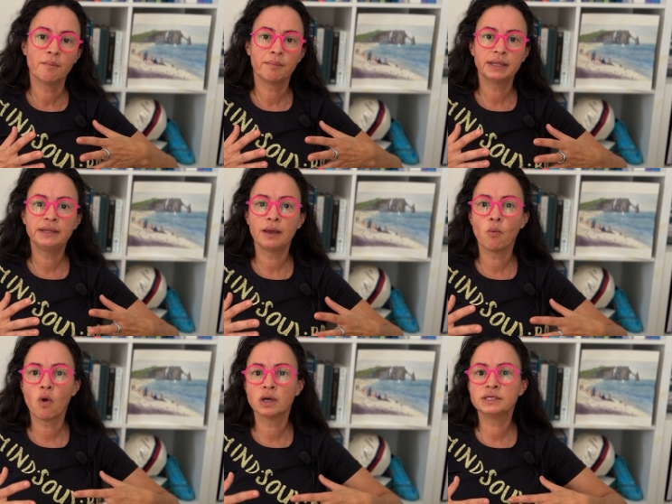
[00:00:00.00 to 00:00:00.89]
but they
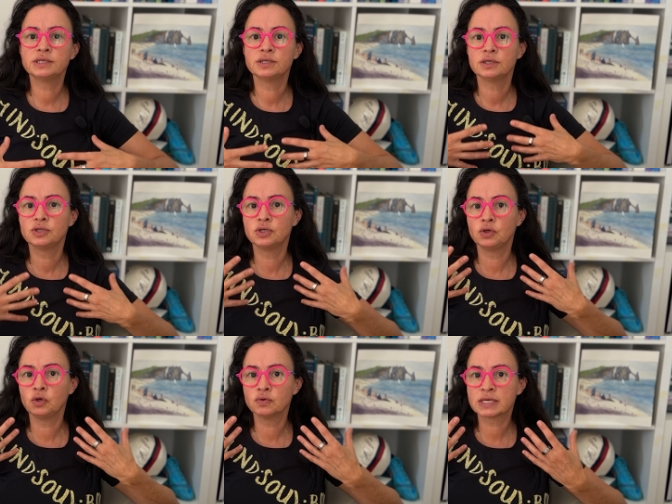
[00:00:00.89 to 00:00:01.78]
want to
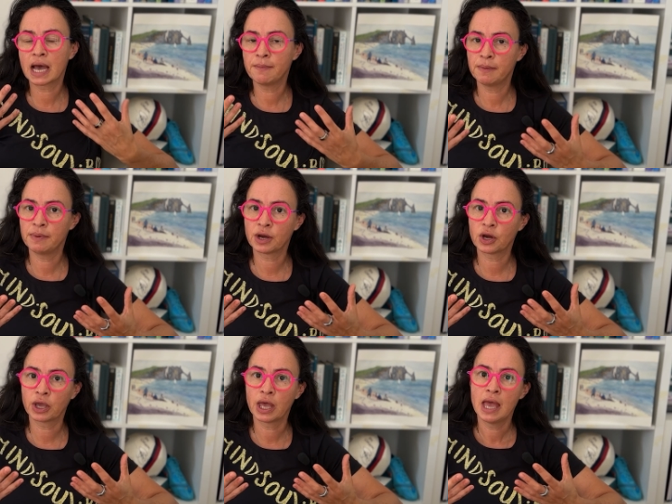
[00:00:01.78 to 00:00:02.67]
use
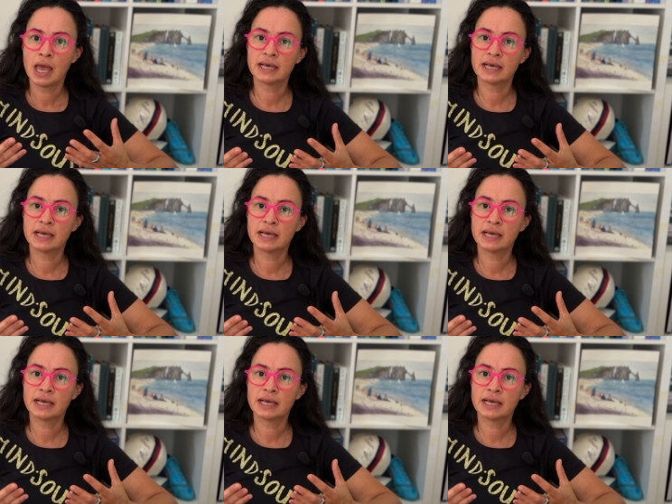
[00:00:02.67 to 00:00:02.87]
hyperbaric